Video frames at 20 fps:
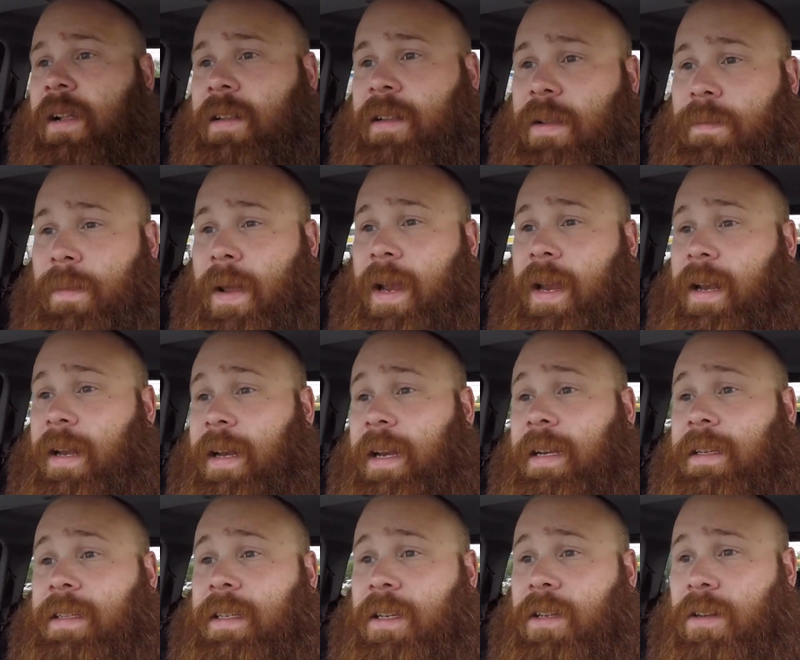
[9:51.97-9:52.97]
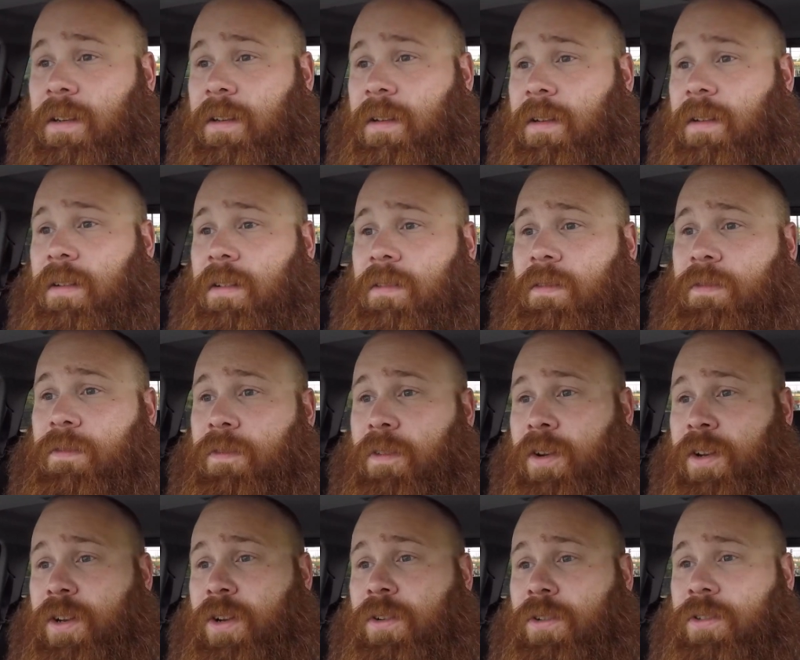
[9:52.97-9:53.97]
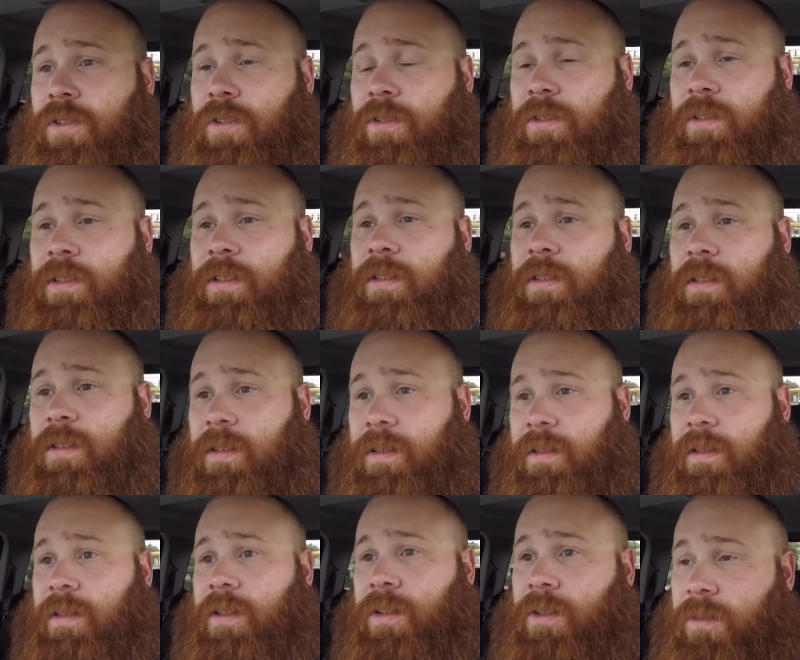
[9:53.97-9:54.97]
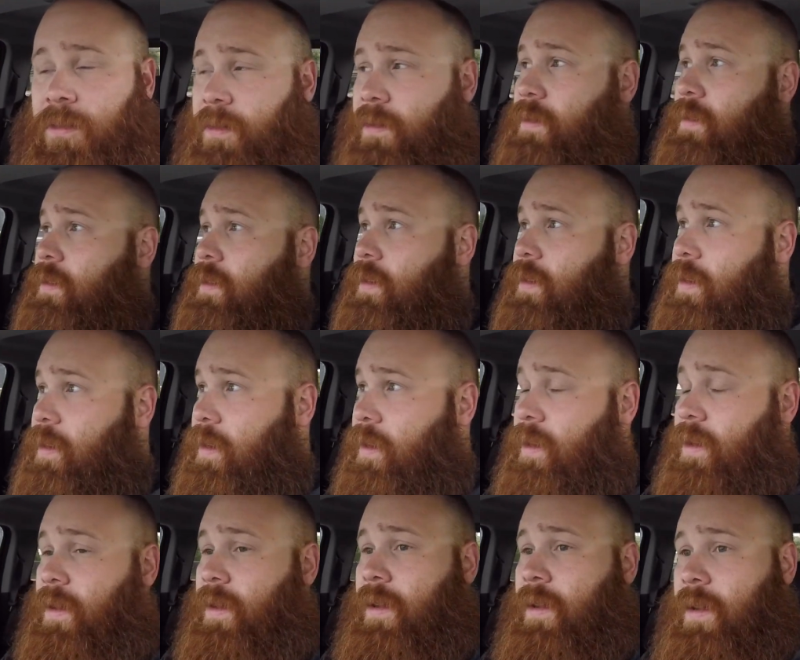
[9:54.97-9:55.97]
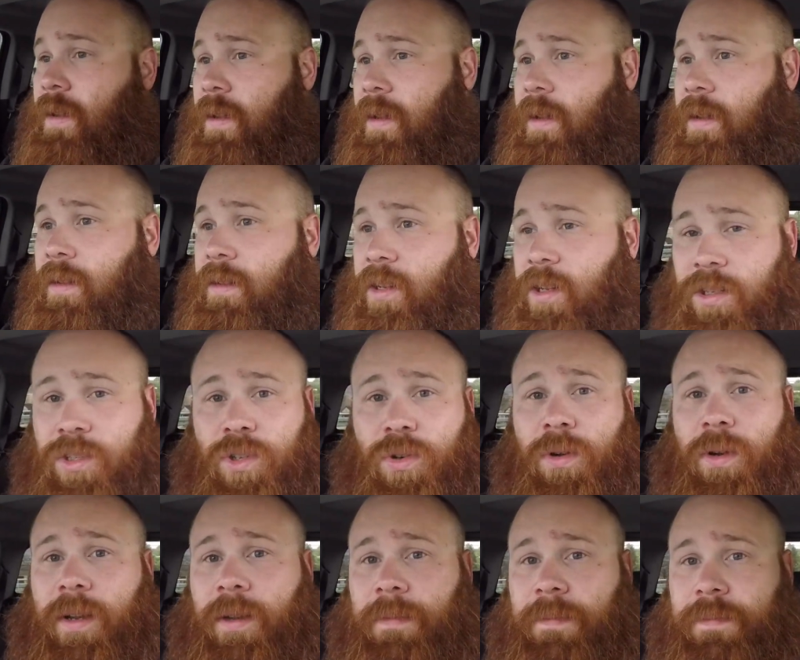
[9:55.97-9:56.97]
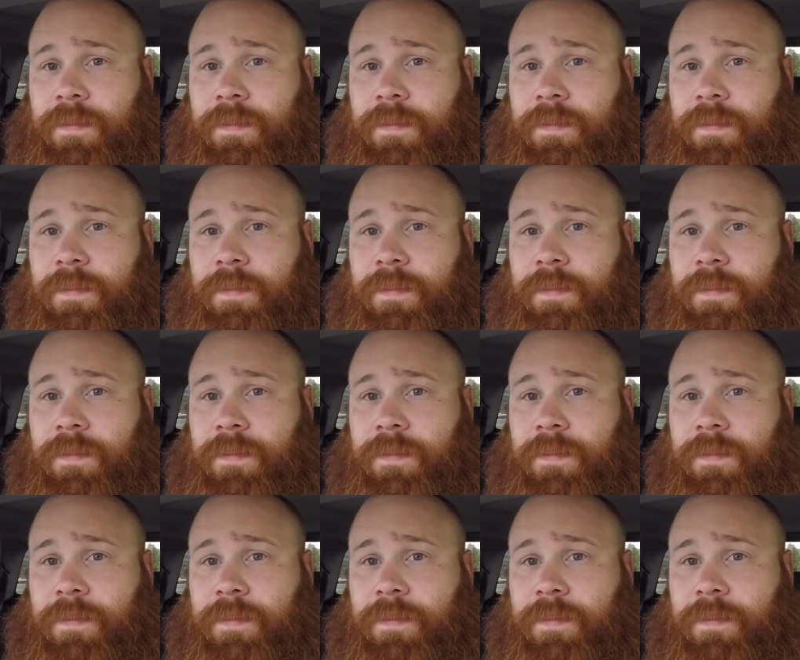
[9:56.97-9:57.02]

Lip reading: to make it easier for users to join.